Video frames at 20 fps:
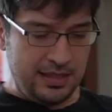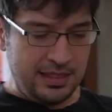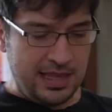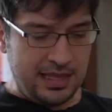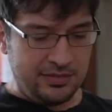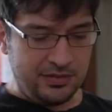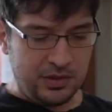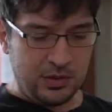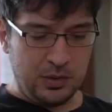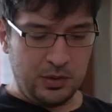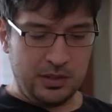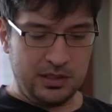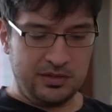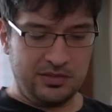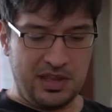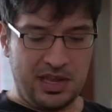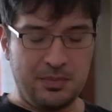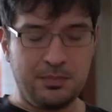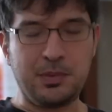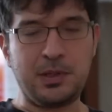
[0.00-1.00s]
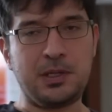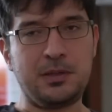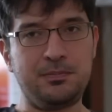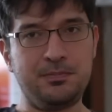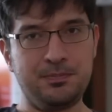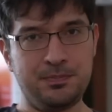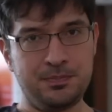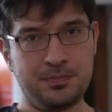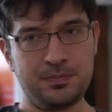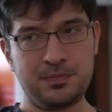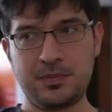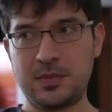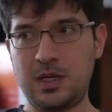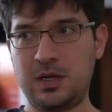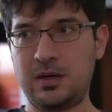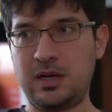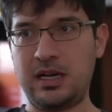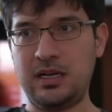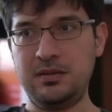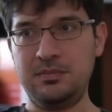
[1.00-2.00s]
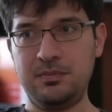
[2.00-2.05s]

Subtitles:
that's a cool example. All right?